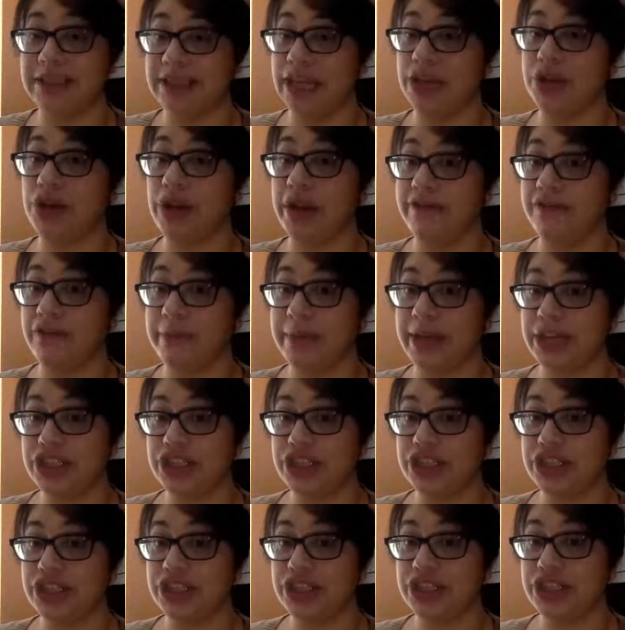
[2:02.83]
to get your
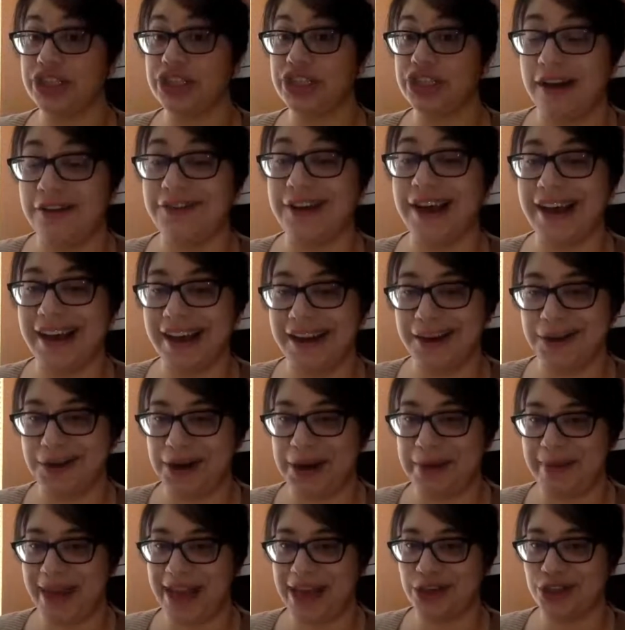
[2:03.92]
information in front of hiring
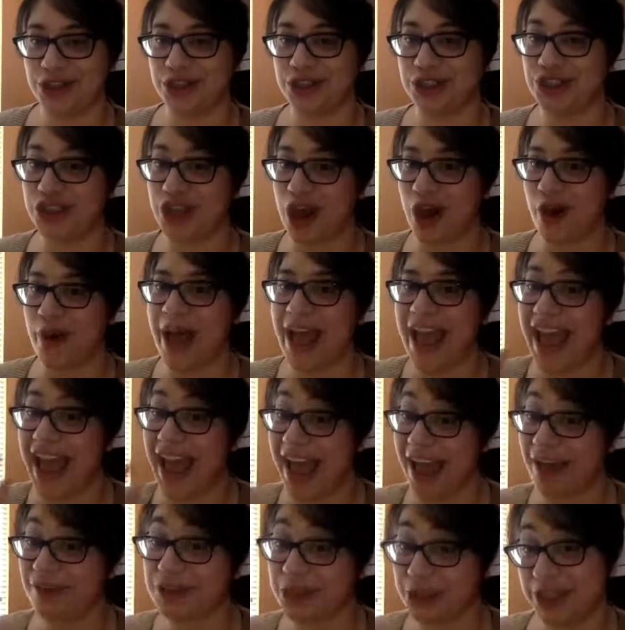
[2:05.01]
managers. So
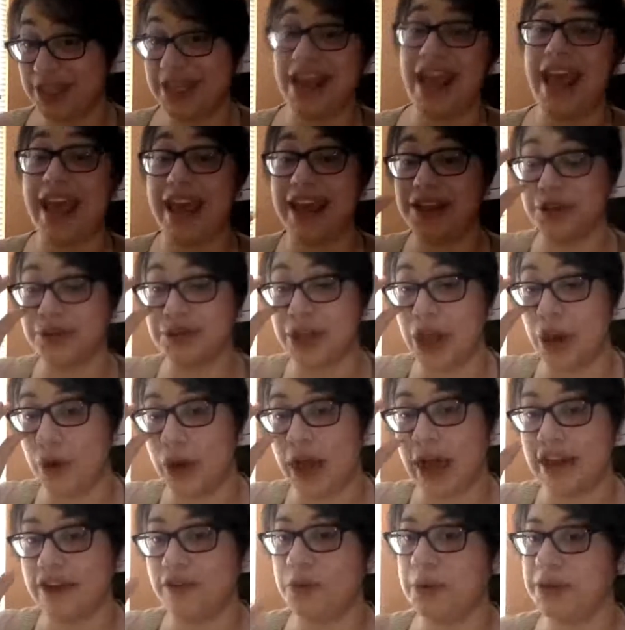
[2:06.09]
after today, you'll know
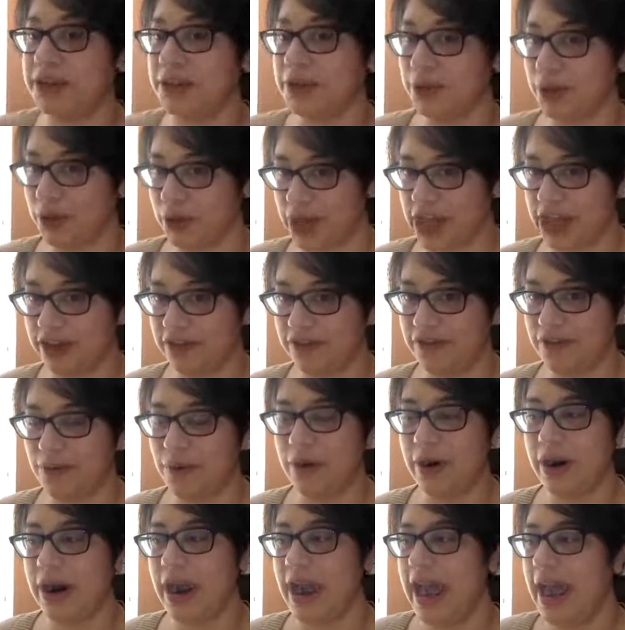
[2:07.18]
kind of what they're looking
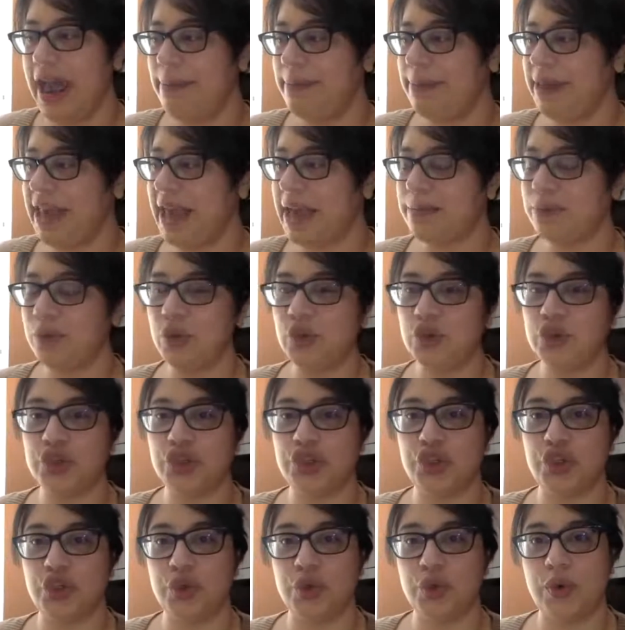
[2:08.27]
for, be able
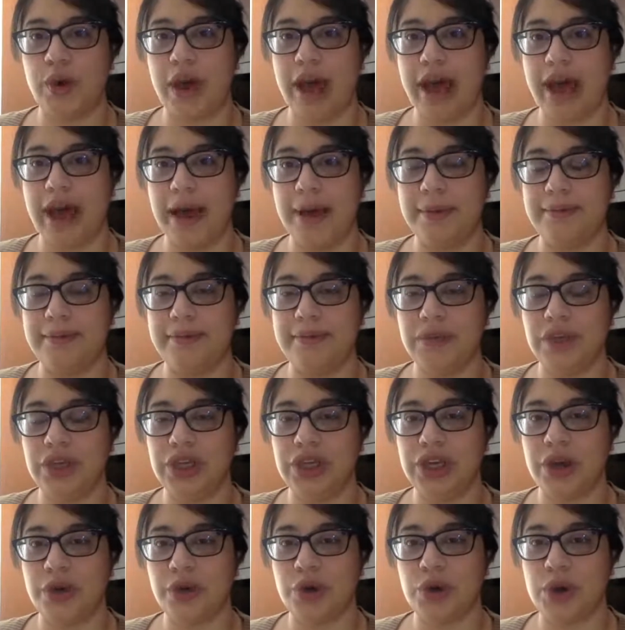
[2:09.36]
to,
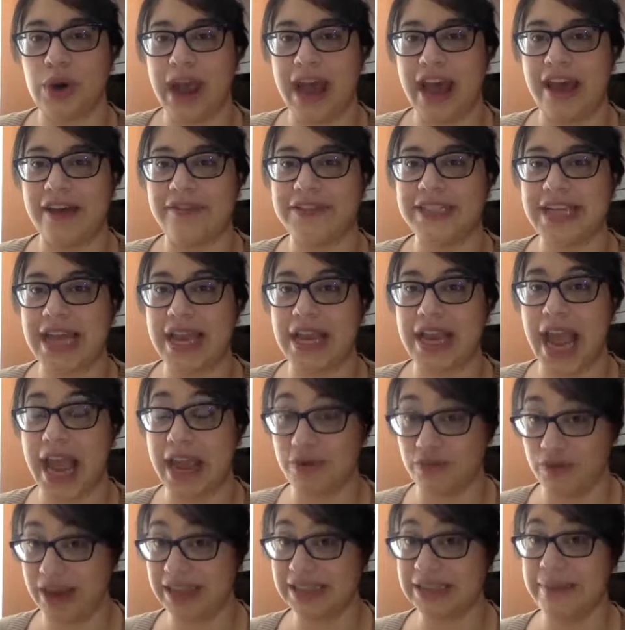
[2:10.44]
craft
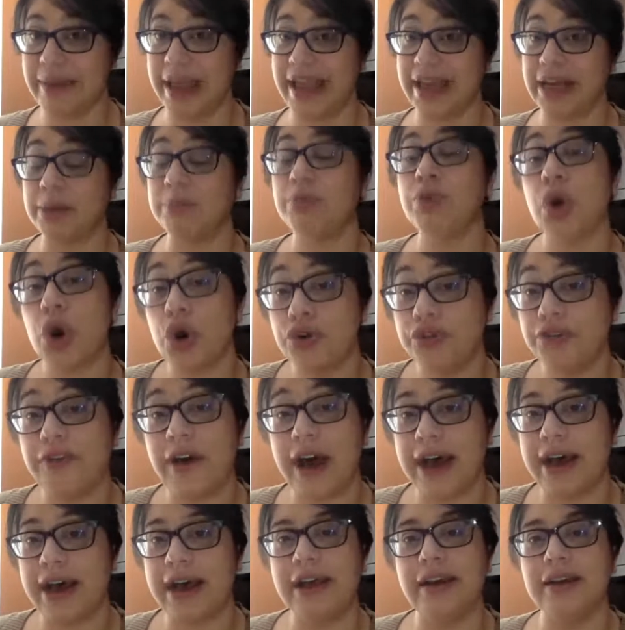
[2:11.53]
a resume and a
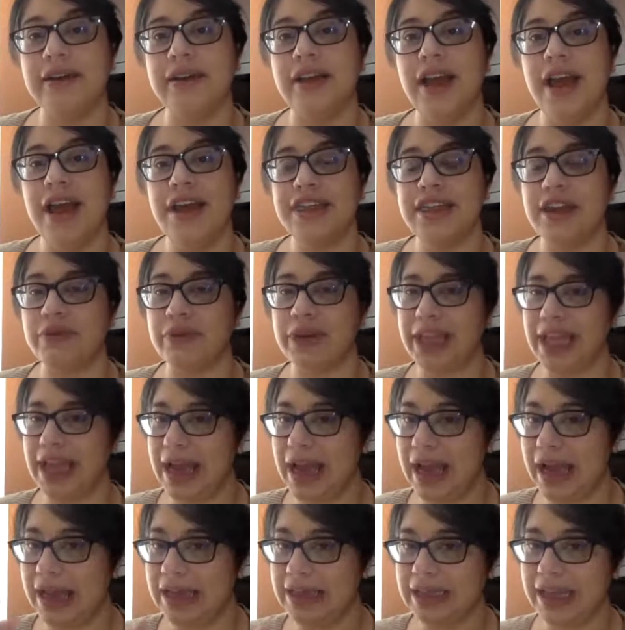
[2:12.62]
profile that really
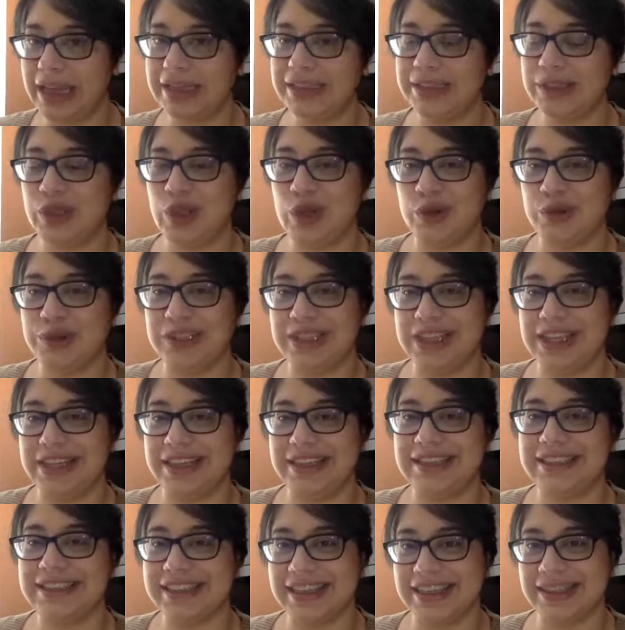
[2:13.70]
highlights those
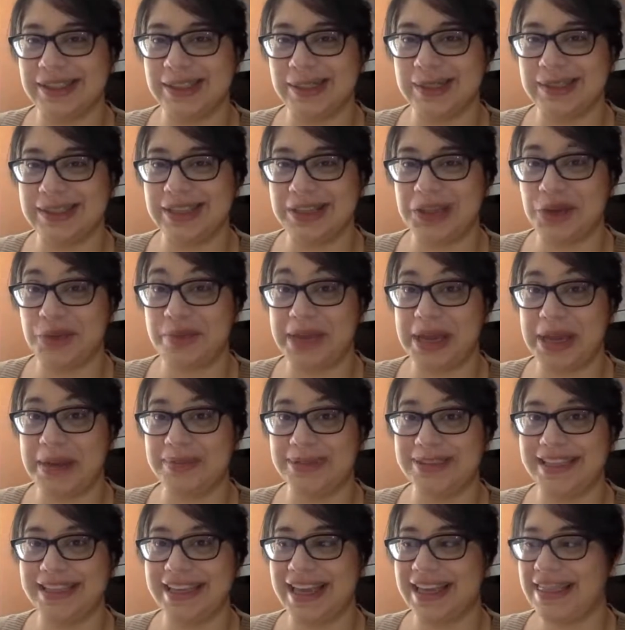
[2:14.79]
key skills, and you'll be
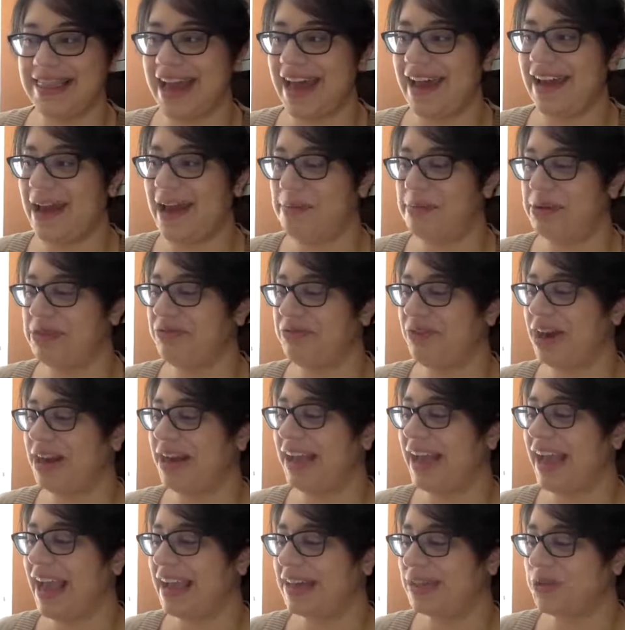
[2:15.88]
able to get that up and
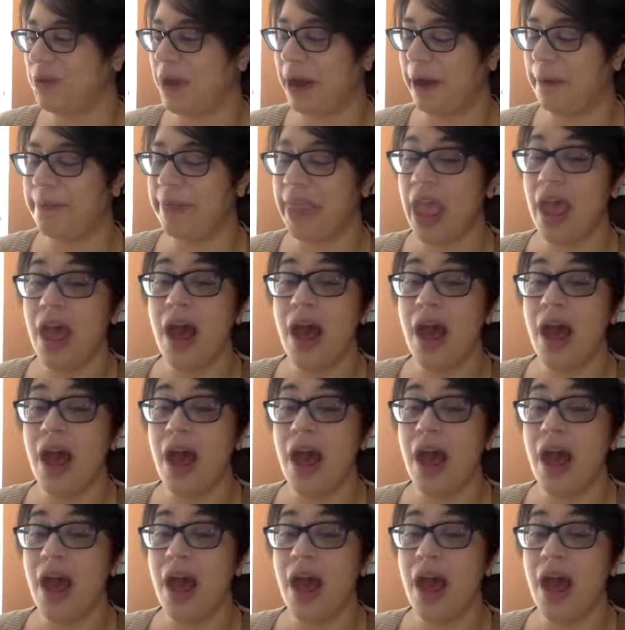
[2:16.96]
running as well.